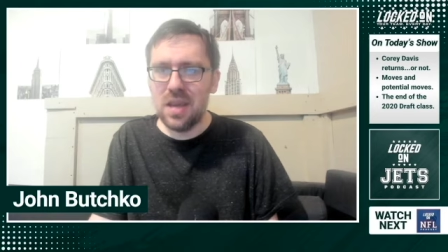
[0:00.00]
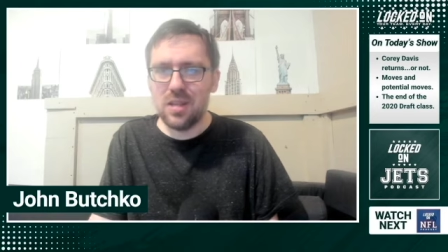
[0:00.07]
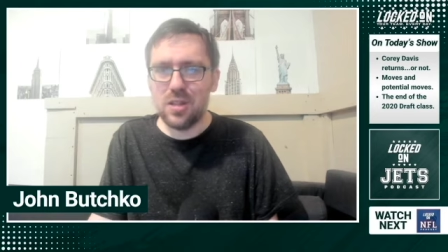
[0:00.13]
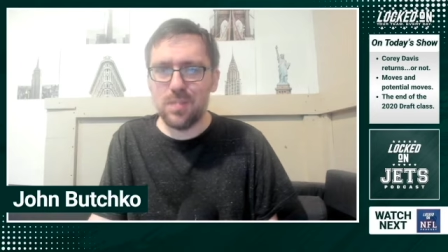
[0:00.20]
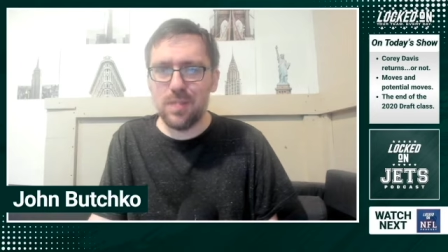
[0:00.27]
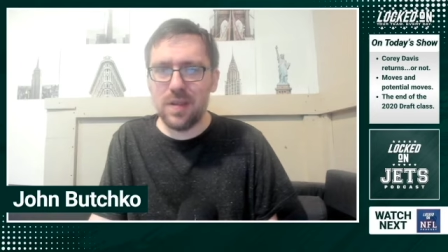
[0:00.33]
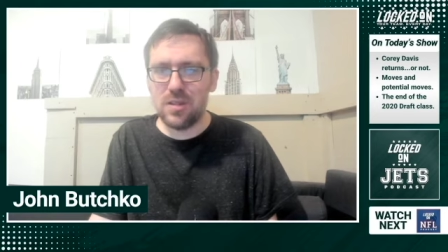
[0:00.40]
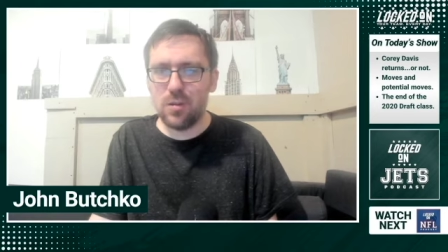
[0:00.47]

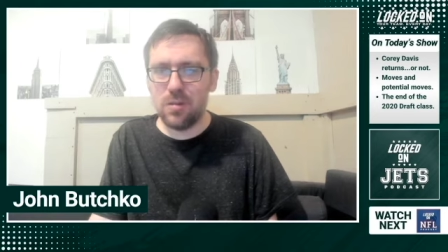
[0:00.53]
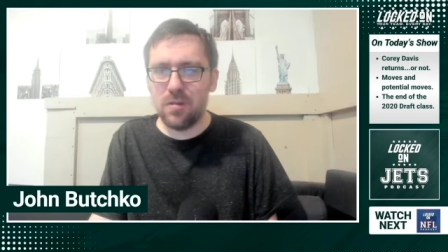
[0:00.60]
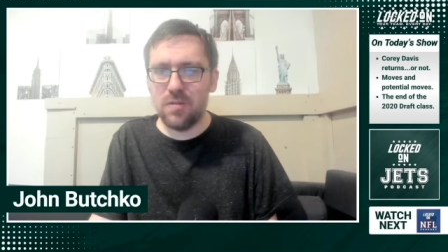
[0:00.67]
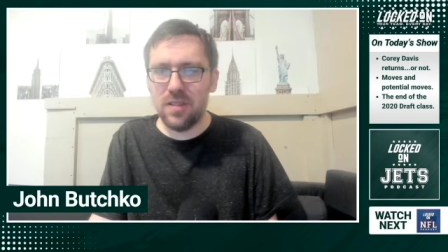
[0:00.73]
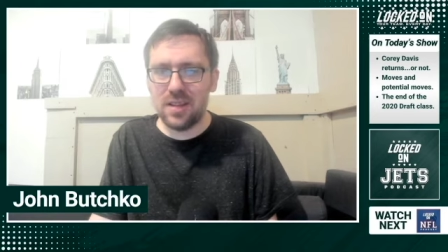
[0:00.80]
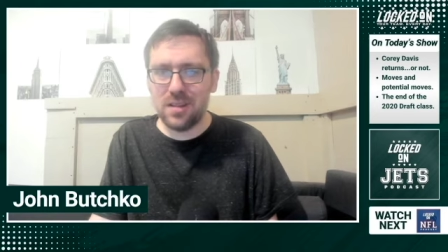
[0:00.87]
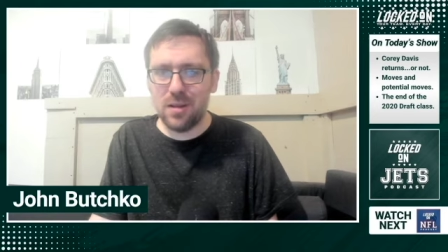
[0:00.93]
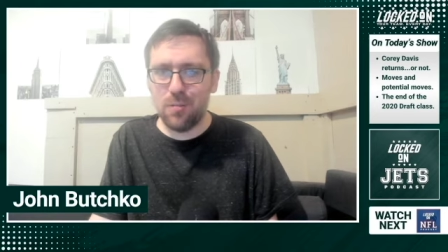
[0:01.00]
just makes you
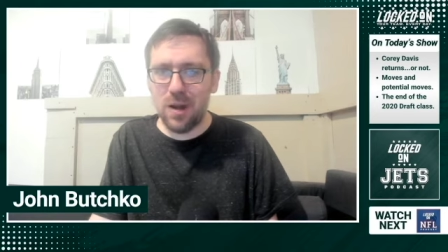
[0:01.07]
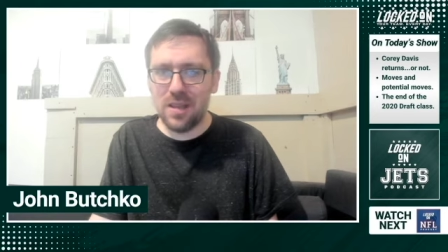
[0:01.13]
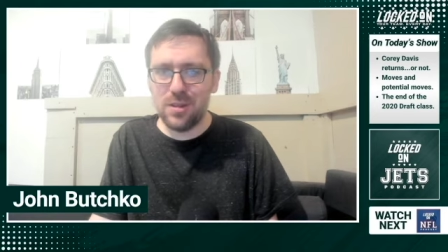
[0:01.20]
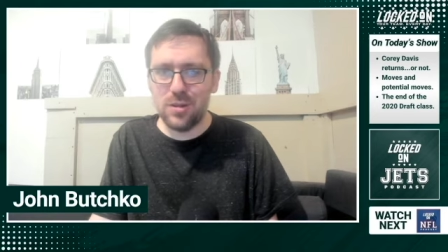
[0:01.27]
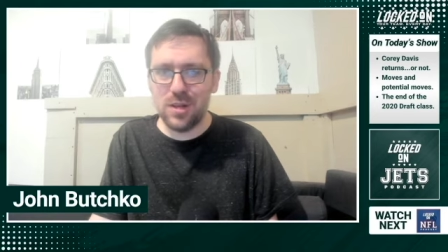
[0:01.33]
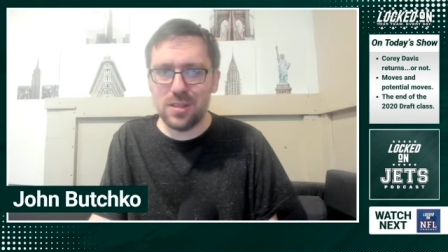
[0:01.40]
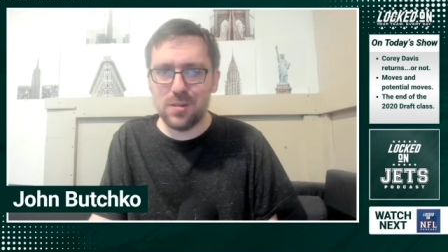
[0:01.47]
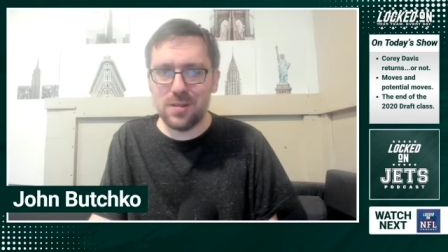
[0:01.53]
reflect on why the
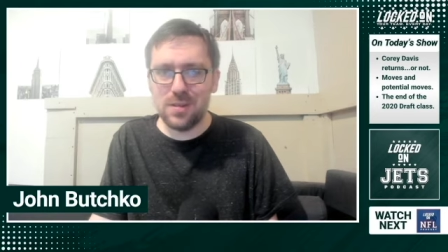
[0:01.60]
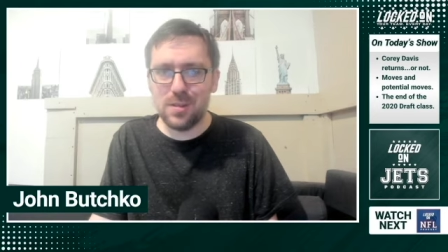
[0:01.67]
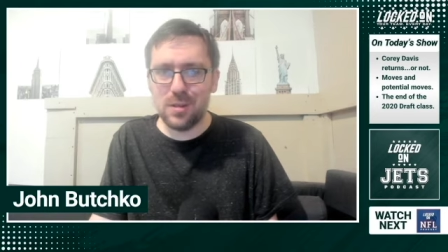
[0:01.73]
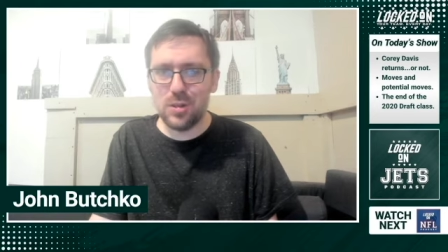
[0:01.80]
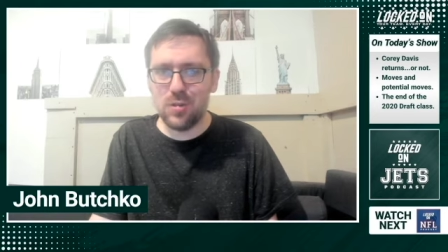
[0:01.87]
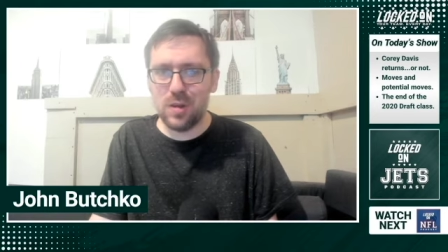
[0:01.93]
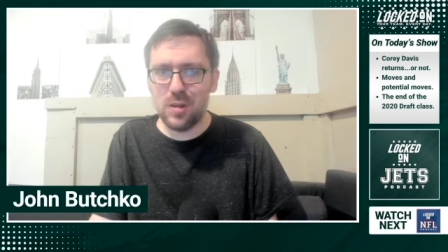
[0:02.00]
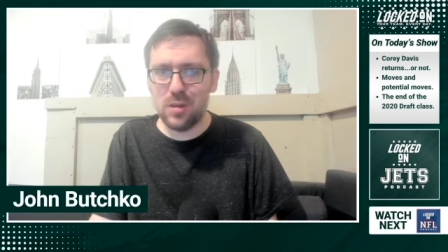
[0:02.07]
Jets are in the
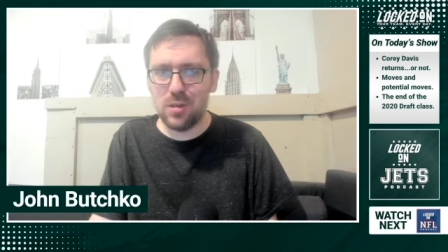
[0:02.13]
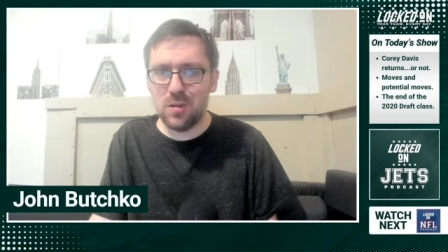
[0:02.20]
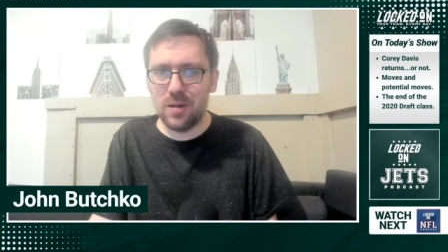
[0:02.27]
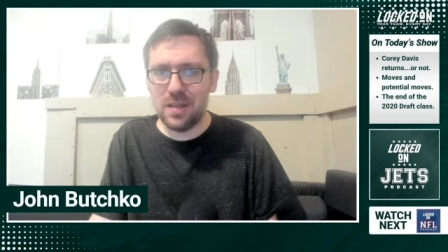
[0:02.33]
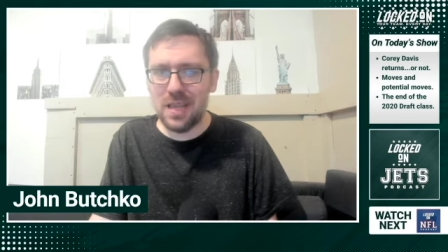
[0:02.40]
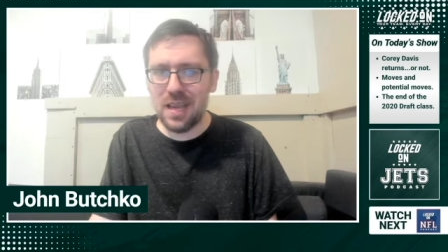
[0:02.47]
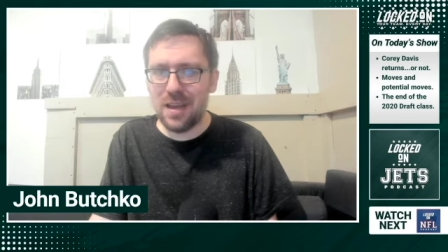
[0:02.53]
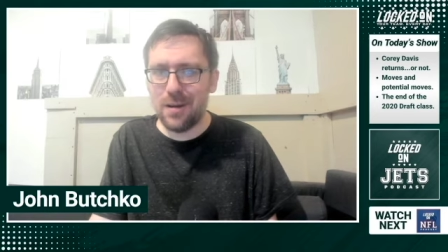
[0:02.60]
situation they're
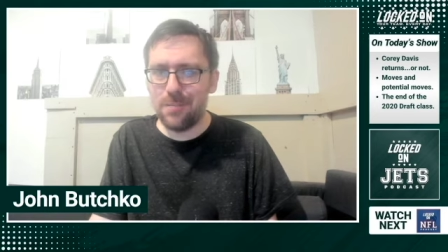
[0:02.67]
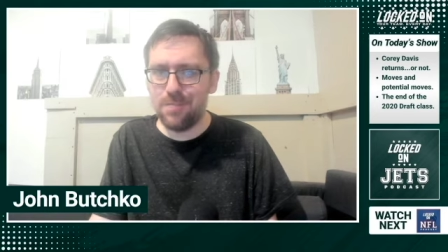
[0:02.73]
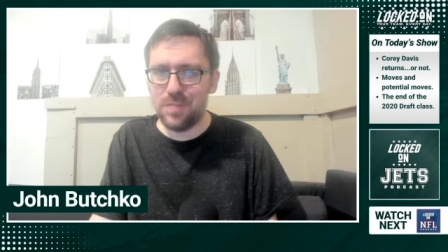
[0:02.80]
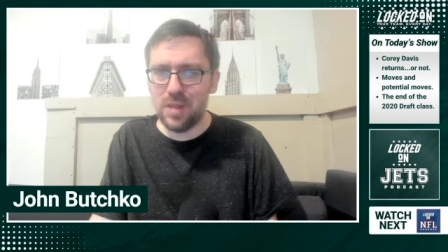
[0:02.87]
in now.